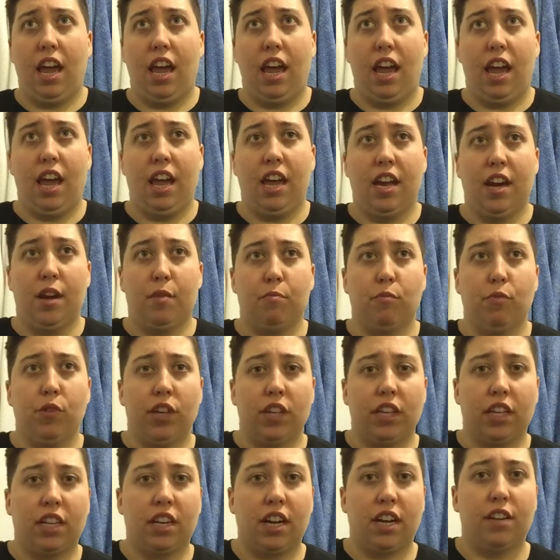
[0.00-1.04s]
And I'm
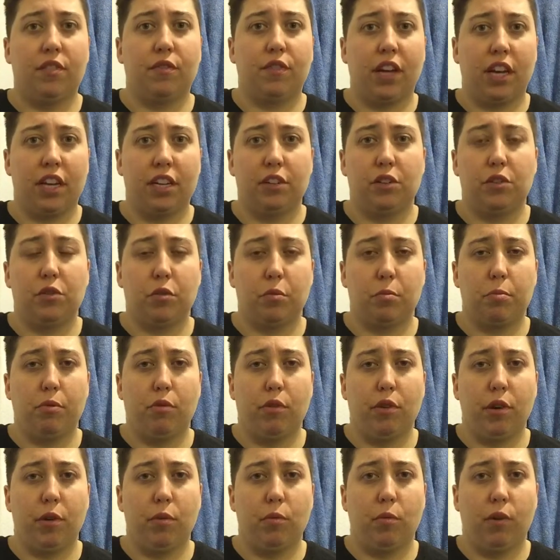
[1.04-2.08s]
really kind of getting to a
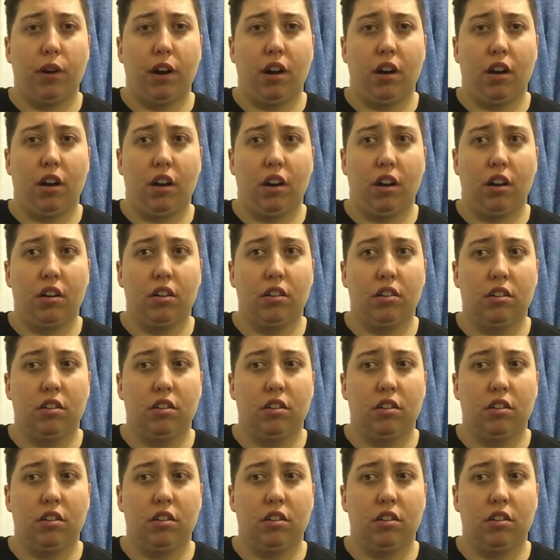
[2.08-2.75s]
point where